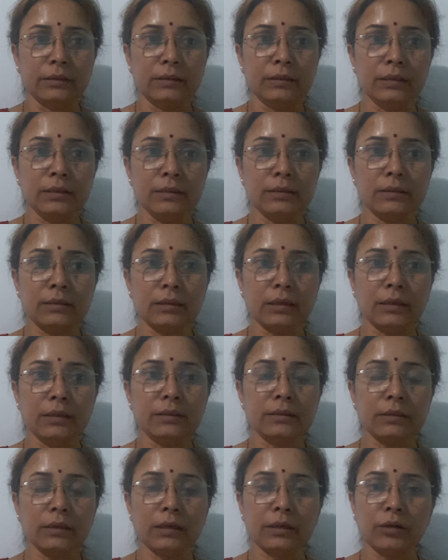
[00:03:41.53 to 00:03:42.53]
These
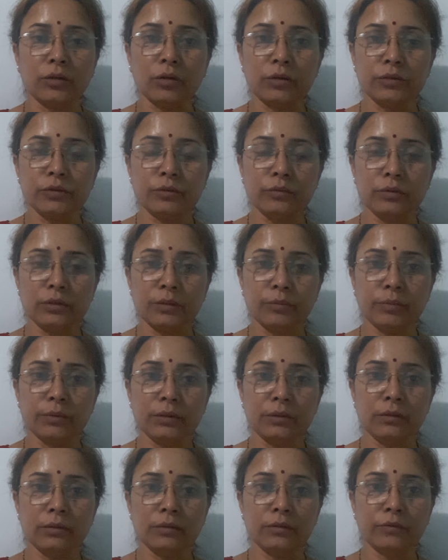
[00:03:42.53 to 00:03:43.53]
dyes are not
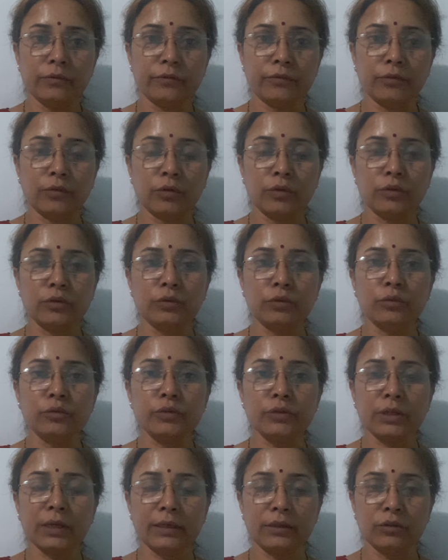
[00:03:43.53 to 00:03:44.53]
suitable for
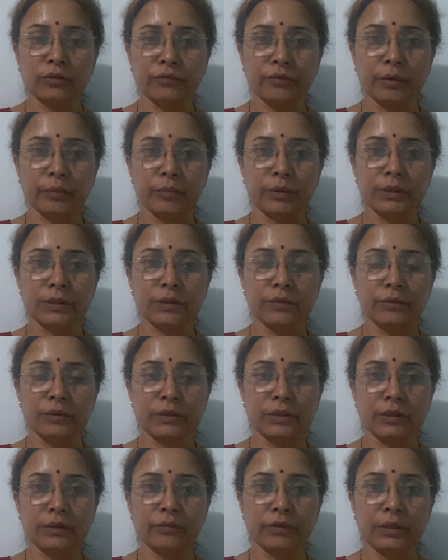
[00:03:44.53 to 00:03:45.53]
those kind of fabrics
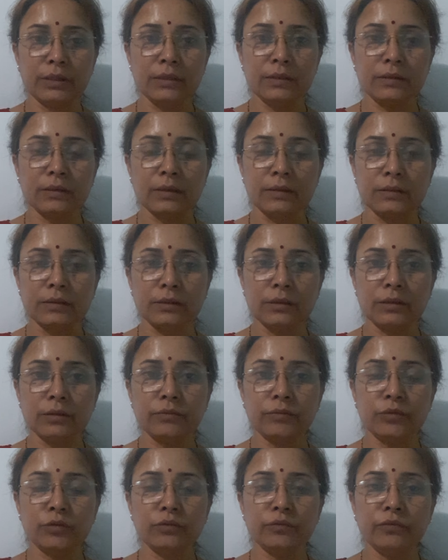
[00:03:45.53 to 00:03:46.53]
which are very sensitive
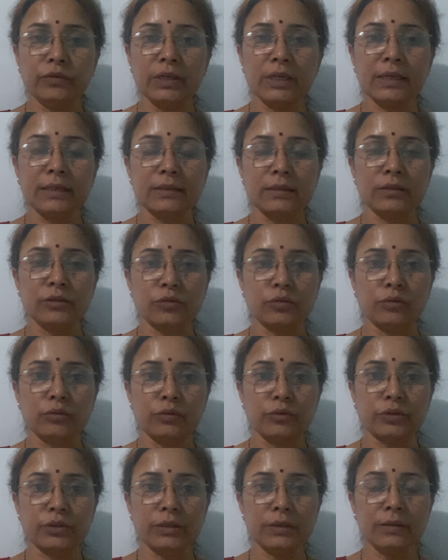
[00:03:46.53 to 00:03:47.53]
to weak acid
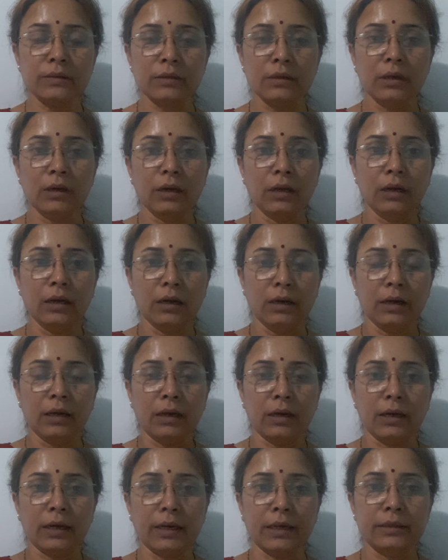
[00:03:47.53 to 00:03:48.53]
solutions,
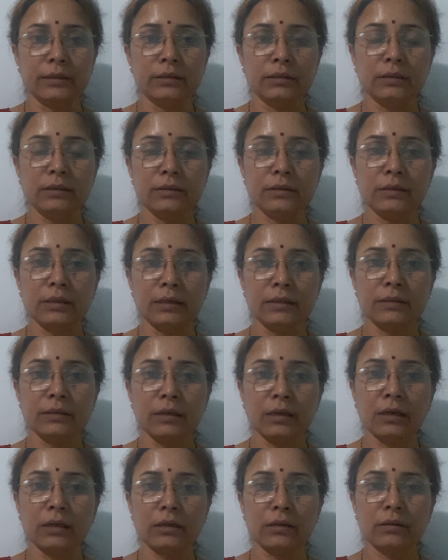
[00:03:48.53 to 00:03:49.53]
and these dyes
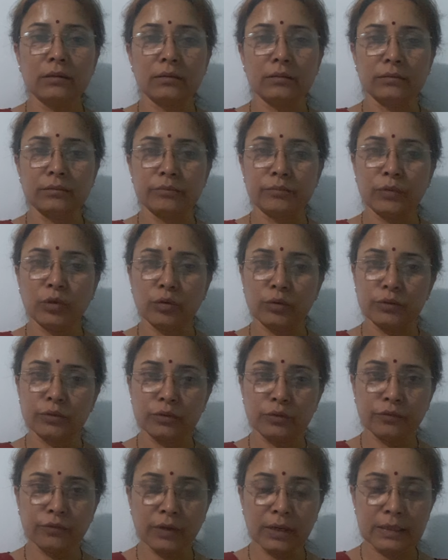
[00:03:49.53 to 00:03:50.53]
are
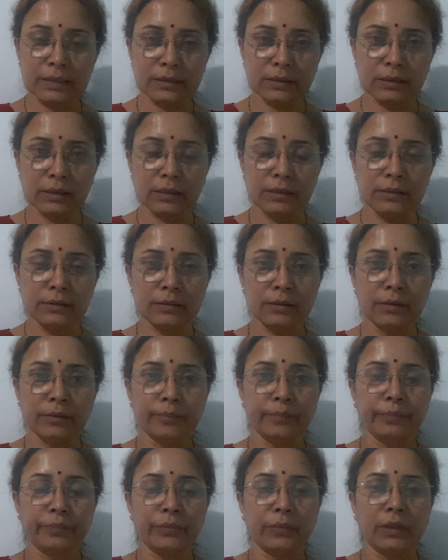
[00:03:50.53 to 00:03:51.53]
also fast dyes,
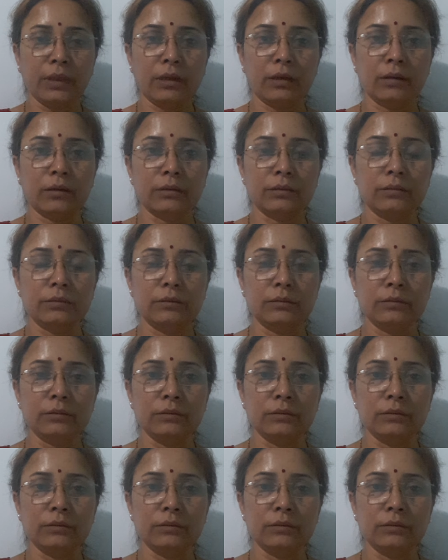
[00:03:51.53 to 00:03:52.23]
and